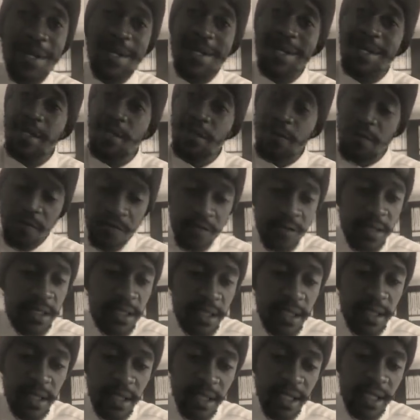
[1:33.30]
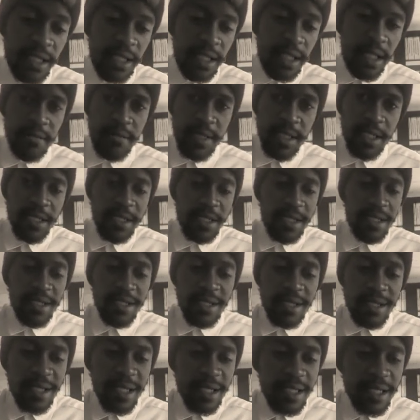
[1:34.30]
and a lot of concentration. I mean,
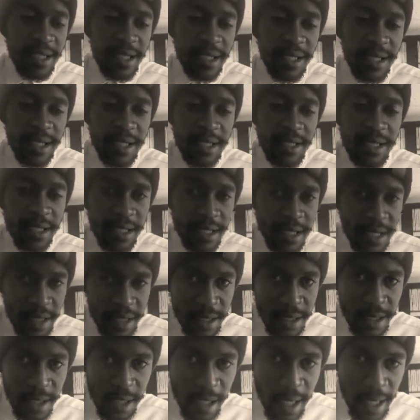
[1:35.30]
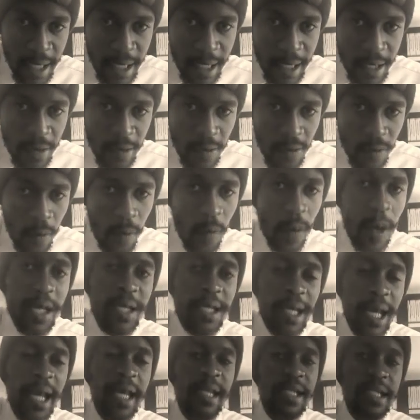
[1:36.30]
it's literally like
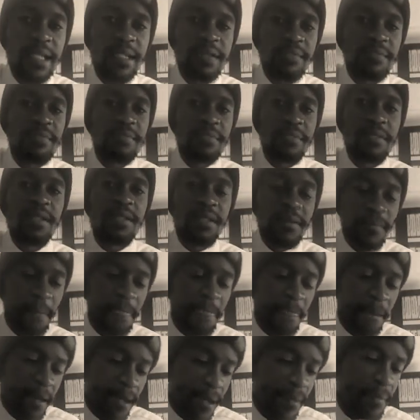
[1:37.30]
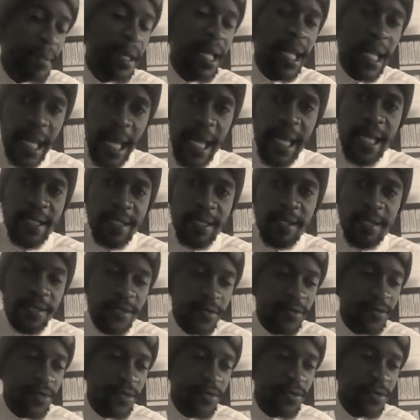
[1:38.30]
one item per line,
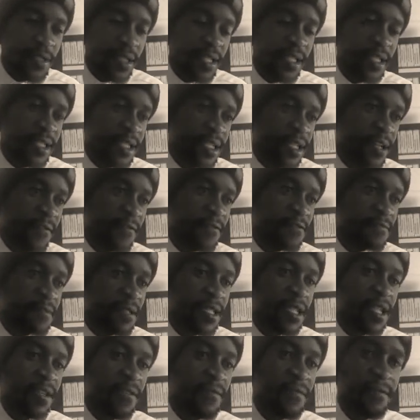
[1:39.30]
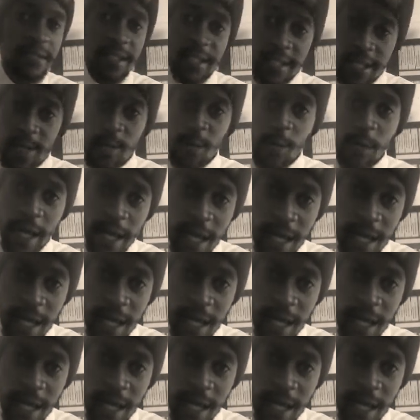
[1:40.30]
so you really have to be careful. This is why